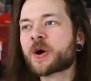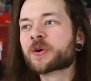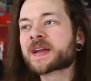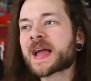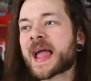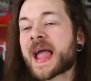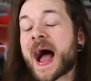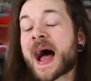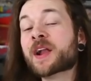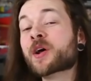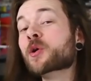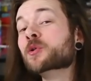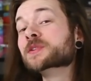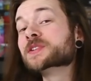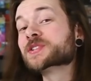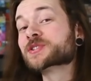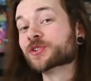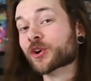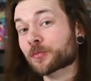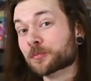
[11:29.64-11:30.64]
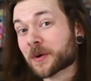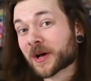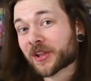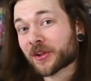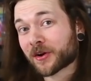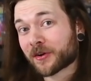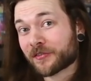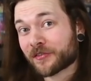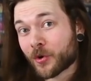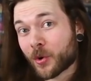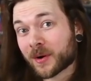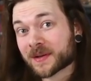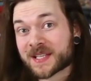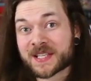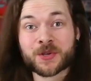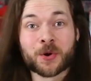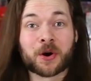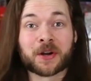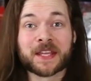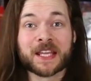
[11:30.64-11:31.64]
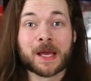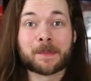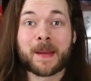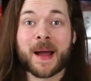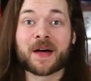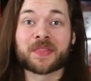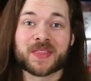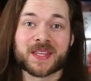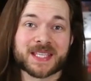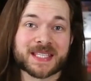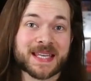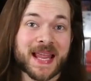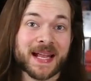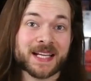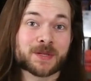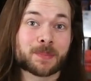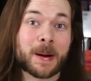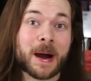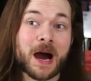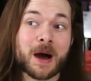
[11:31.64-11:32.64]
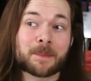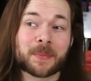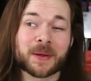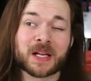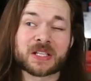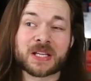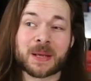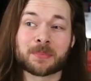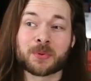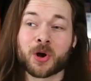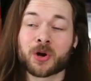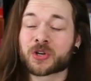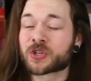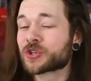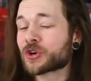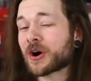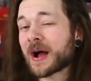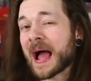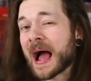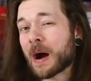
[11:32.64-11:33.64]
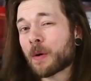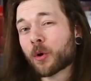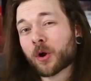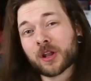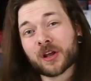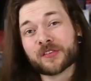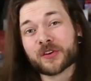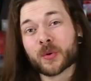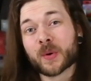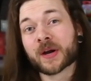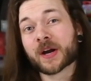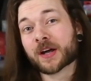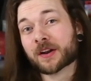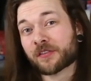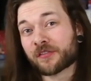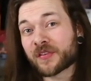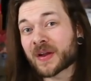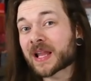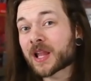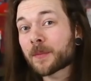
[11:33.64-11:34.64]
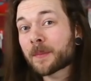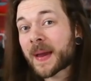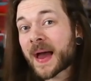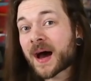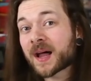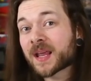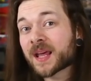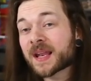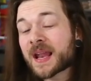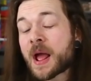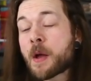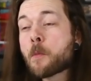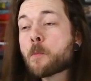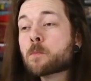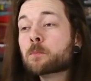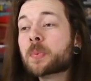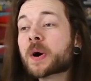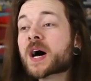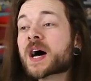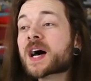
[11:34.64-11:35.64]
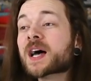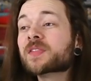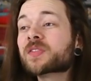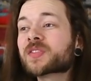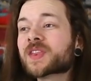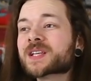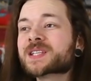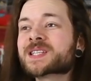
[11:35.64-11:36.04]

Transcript: Okay, I don't super look forward to talking about this next part because I'm not sure how all of you are gonna feel about it, but the